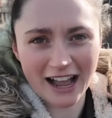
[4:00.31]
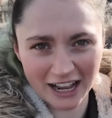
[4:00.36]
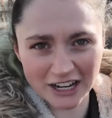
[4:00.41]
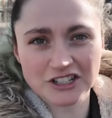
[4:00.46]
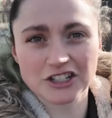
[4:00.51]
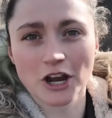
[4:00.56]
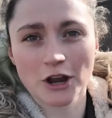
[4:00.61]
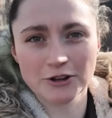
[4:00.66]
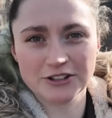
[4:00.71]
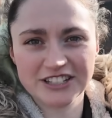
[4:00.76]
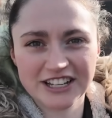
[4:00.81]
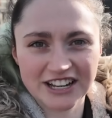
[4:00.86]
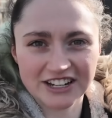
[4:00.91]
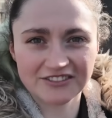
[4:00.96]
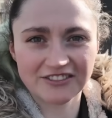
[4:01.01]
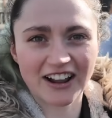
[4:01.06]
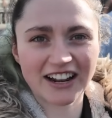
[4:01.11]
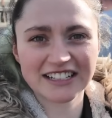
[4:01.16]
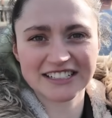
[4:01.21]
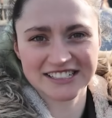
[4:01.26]
I chose the
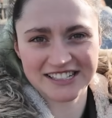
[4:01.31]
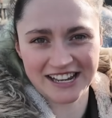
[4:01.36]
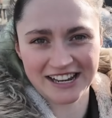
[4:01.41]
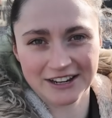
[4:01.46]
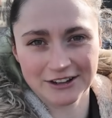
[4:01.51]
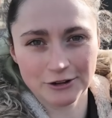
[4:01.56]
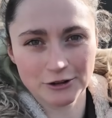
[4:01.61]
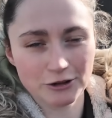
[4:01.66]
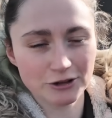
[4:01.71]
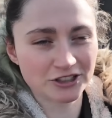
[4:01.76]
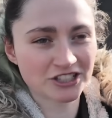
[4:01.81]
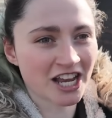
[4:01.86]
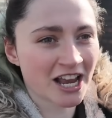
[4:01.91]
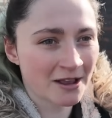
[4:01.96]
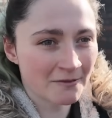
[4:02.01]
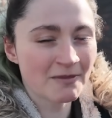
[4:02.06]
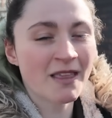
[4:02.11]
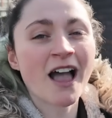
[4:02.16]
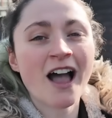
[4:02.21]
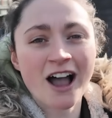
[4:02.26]
advanced singles.
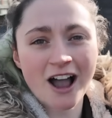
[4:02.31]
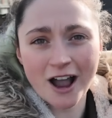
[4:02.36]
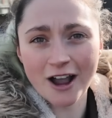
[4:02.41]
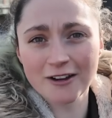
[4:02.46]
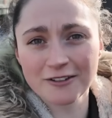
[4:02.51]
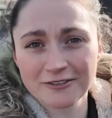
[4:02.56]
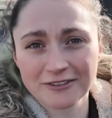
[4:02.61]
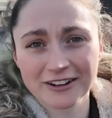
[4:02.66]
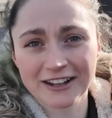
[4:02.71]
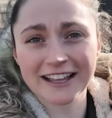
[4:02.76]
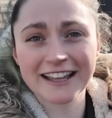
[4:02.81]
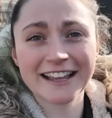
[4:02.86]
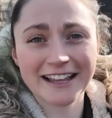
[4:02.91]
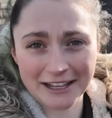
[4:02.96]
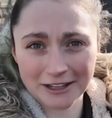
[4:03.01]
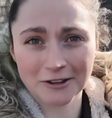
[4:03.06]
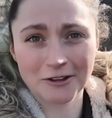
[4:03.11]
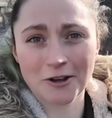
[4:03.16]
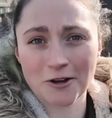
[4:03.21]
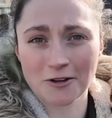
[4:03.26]
Hopefully
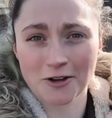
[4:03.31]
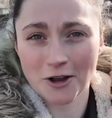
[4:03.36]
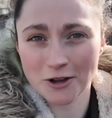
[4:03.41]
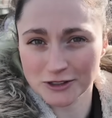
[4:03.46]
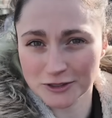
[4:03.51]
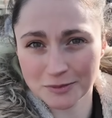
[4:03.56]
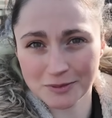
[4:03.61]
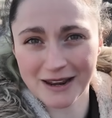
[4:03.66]
it'll all go to